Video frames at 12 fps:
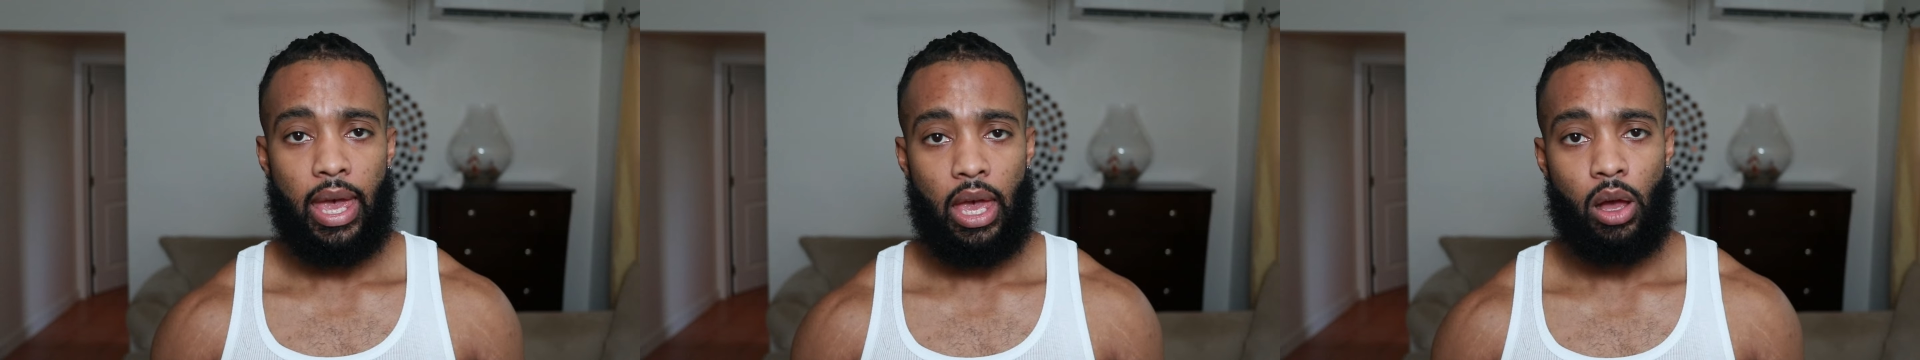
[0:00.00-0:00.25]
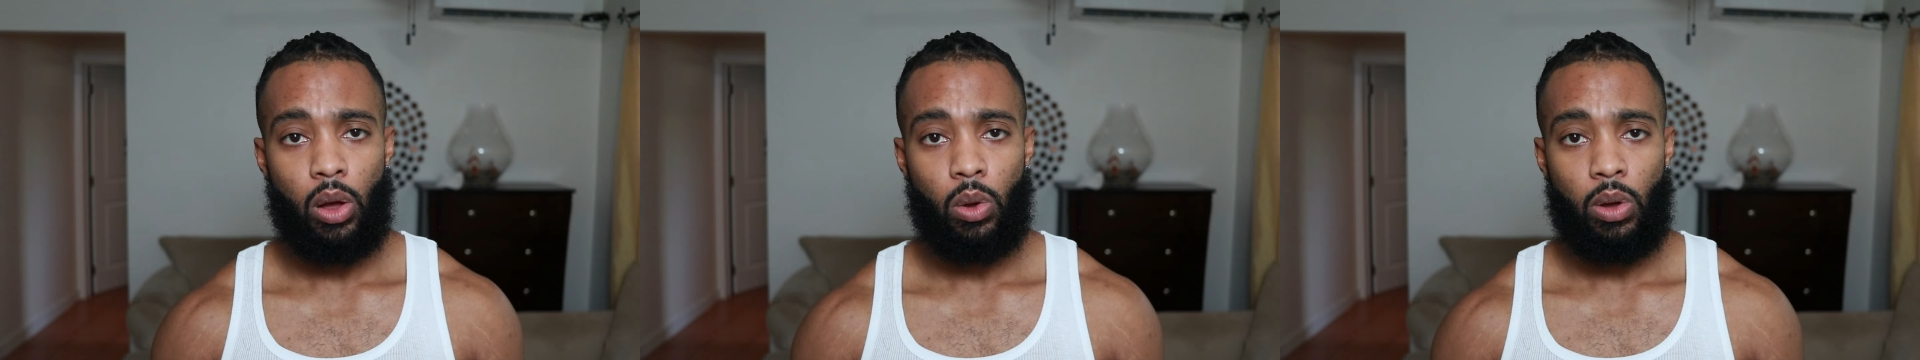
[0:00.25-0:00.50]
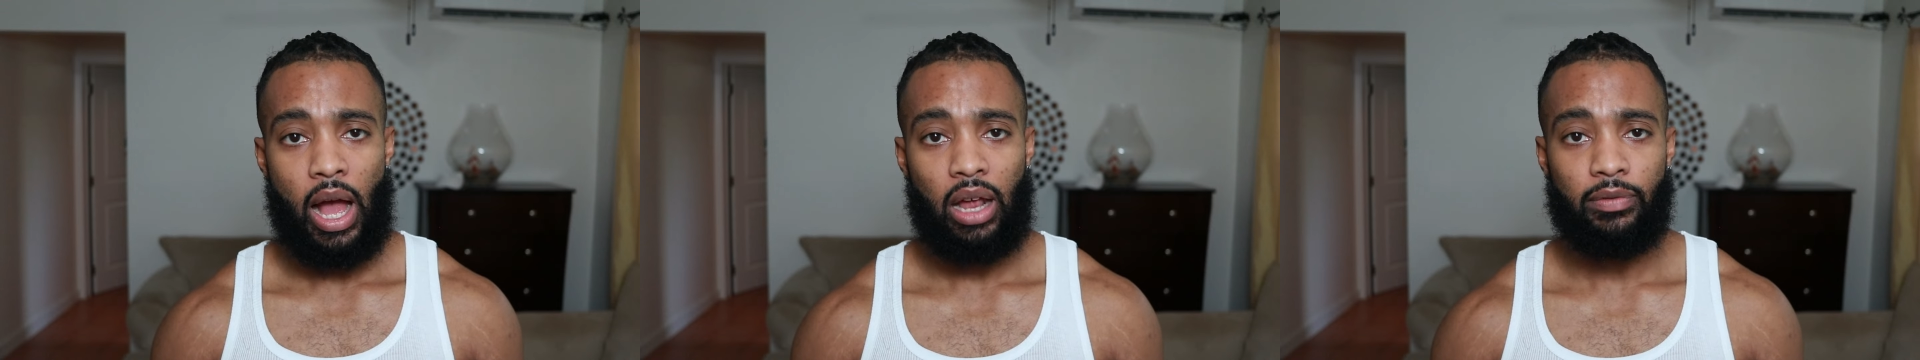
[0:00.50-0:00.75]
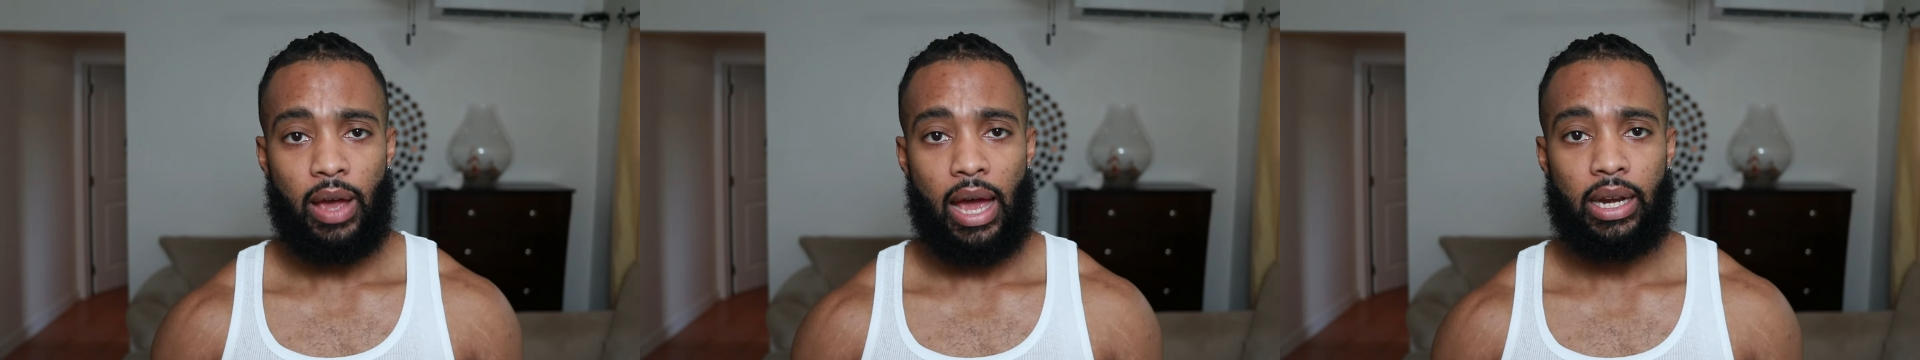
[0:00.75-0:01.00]
hell
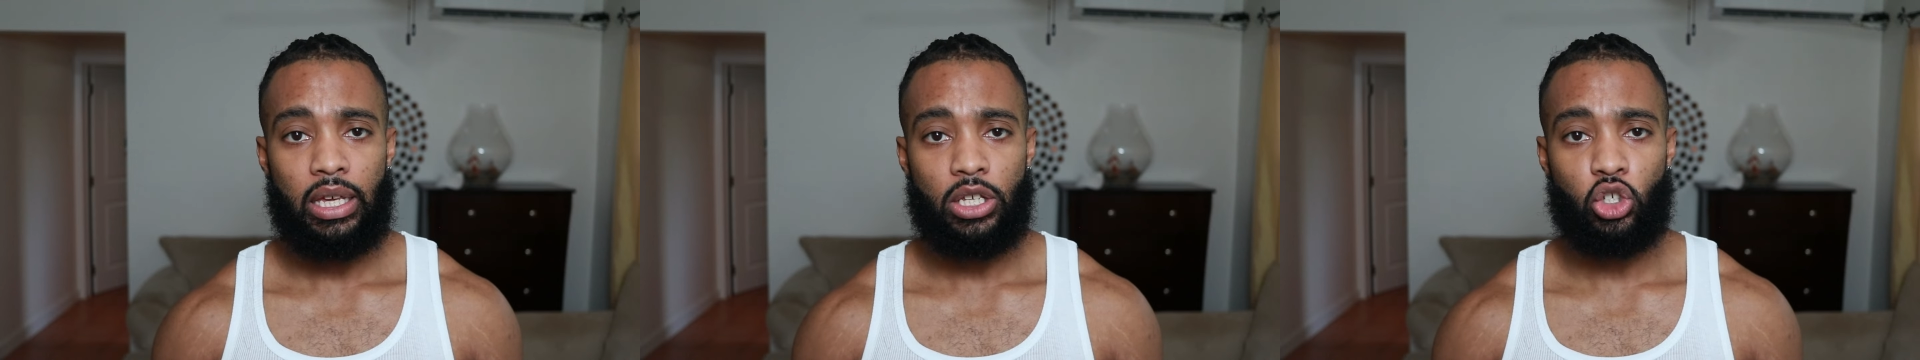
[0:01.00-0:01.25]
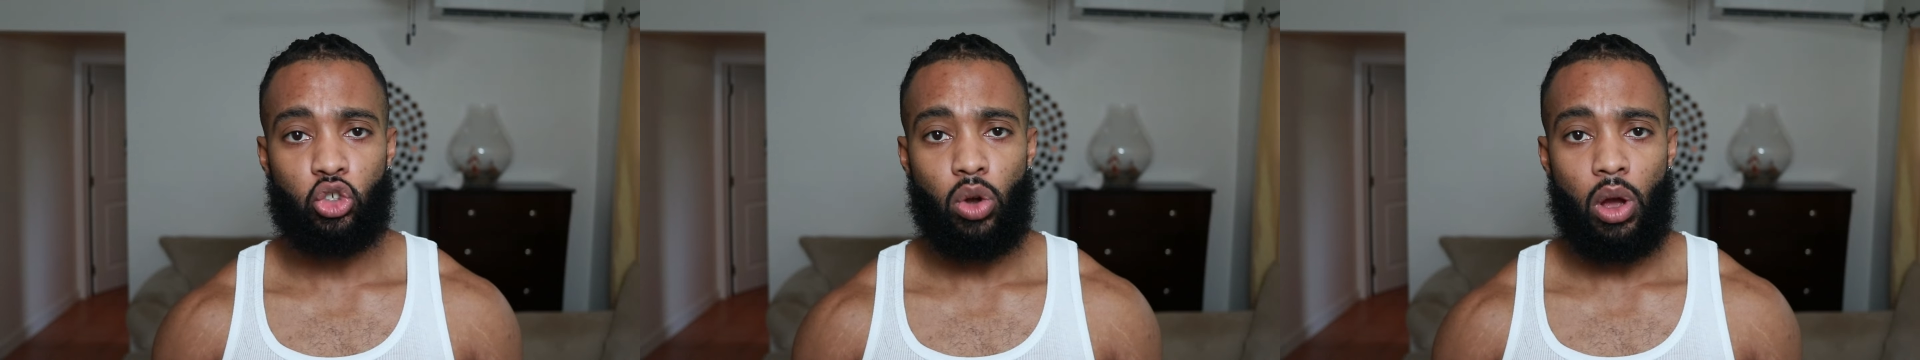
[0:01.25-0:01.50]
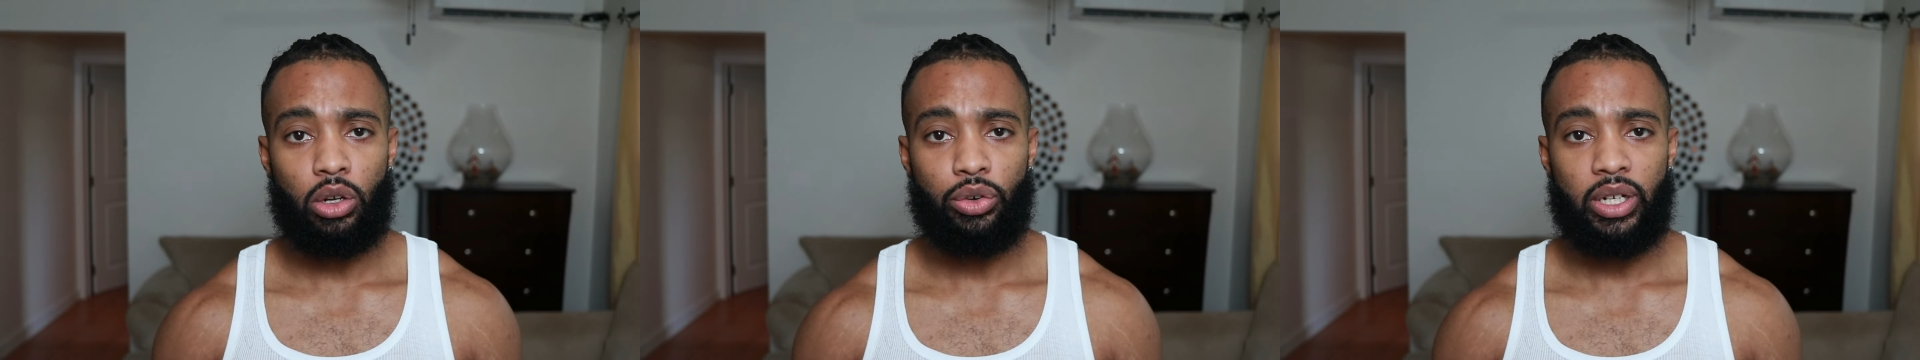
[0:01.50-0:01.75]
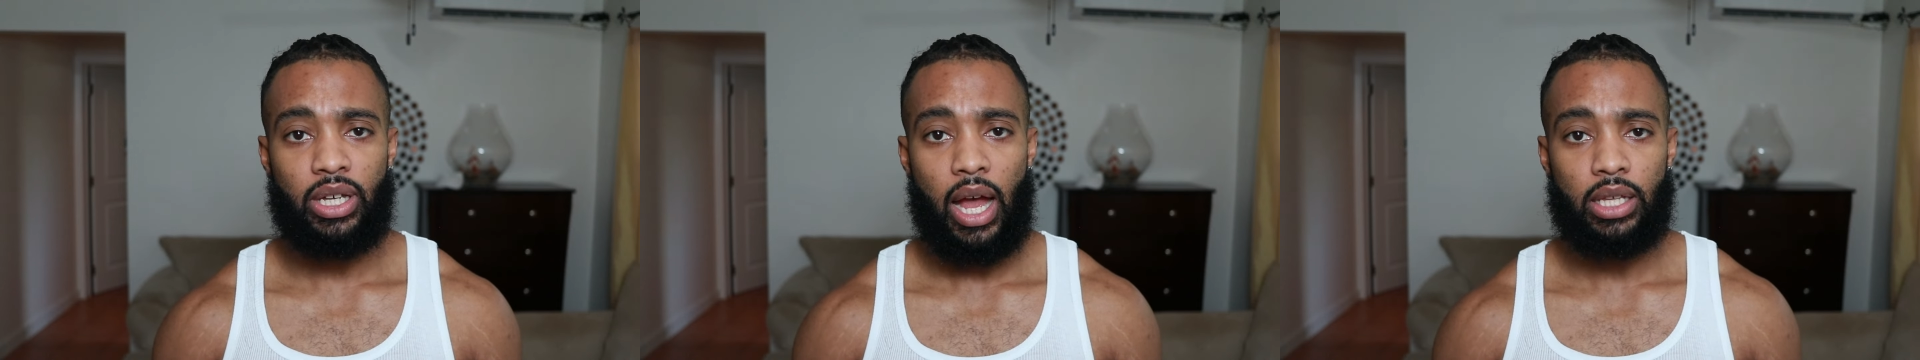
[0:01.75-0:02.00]
out of how to get stronger
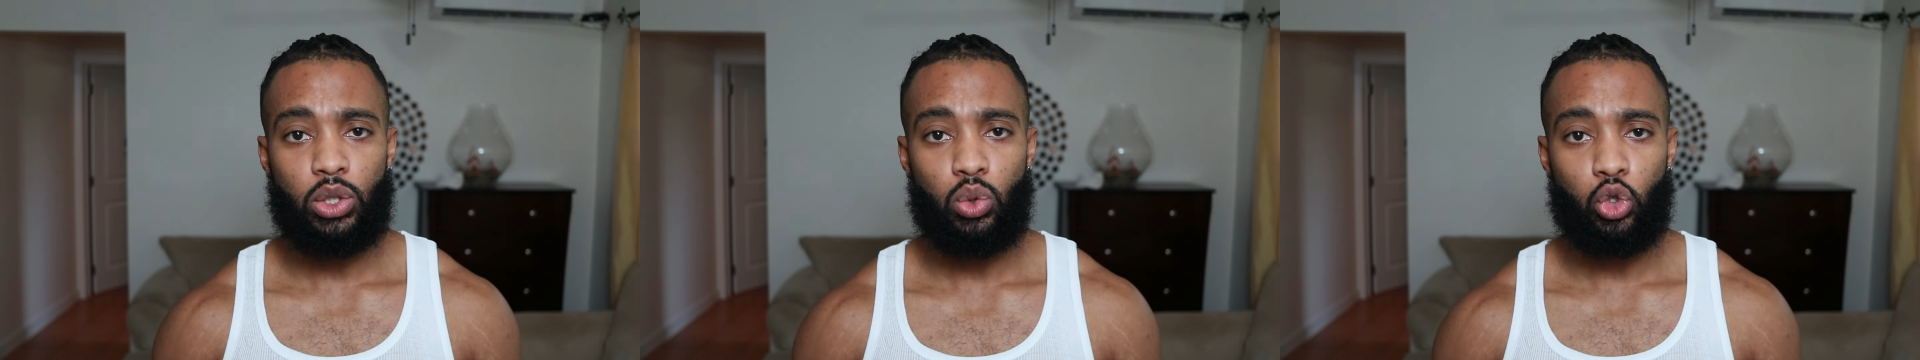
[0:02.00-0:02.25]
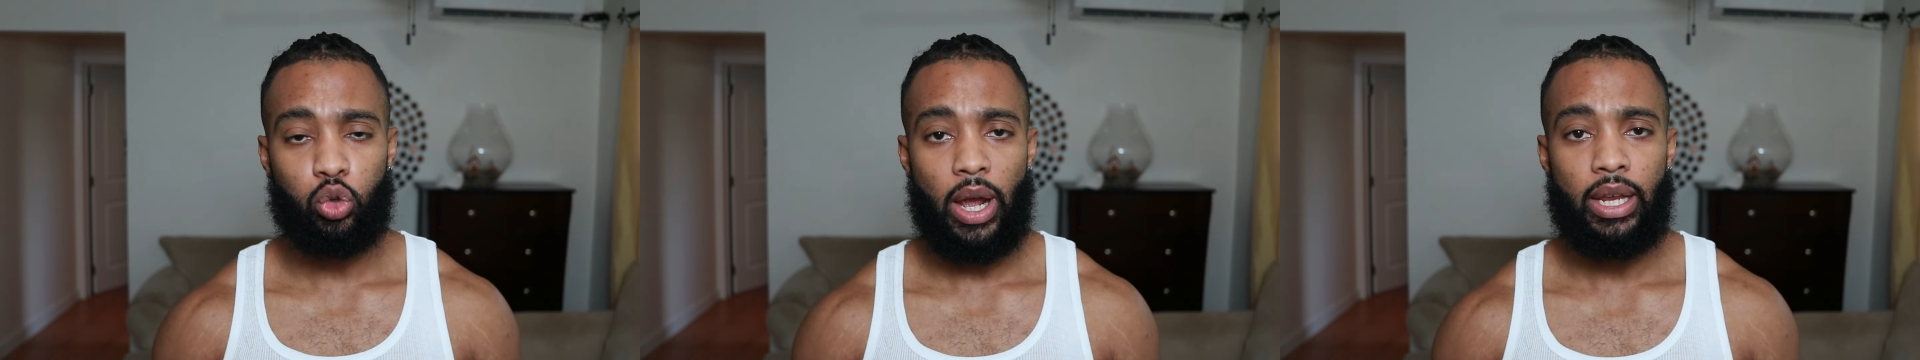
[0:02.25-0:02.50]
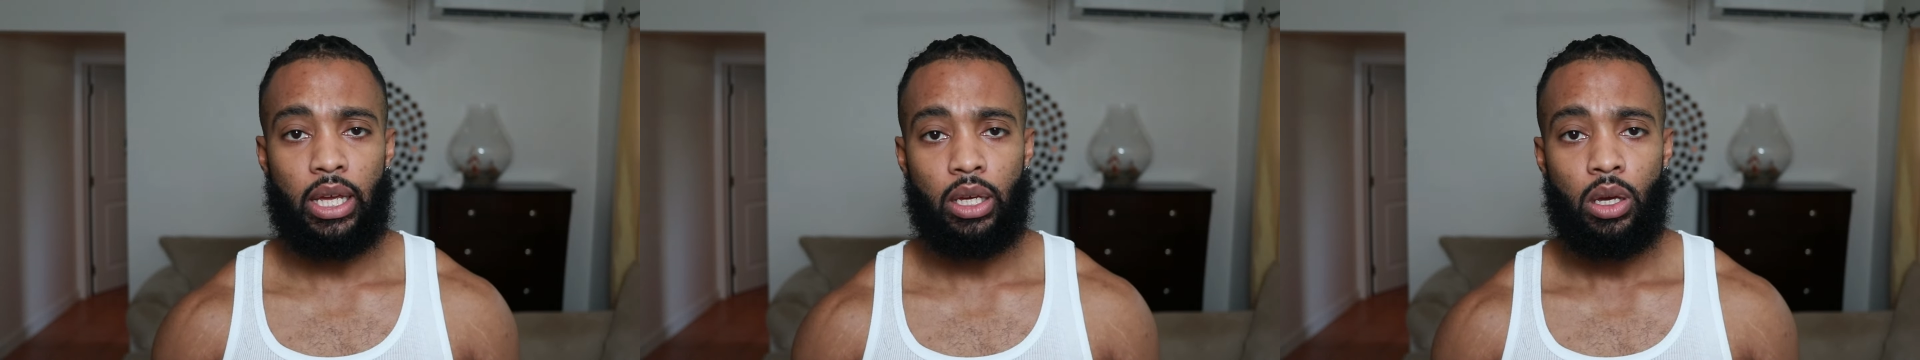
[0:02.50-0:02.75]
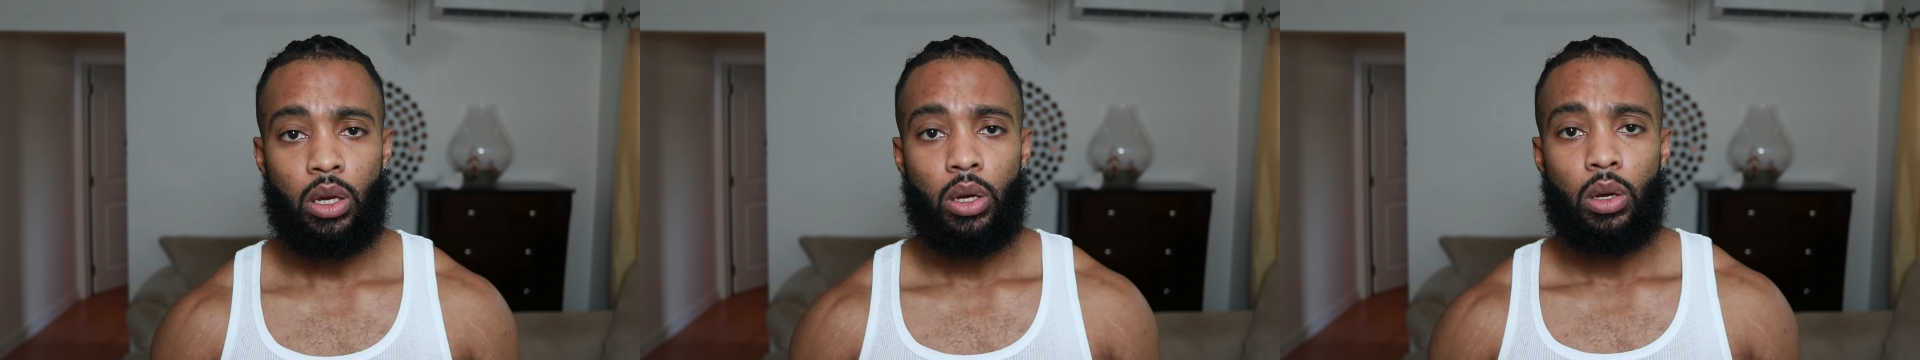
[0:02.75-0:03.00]
at KAATSU training.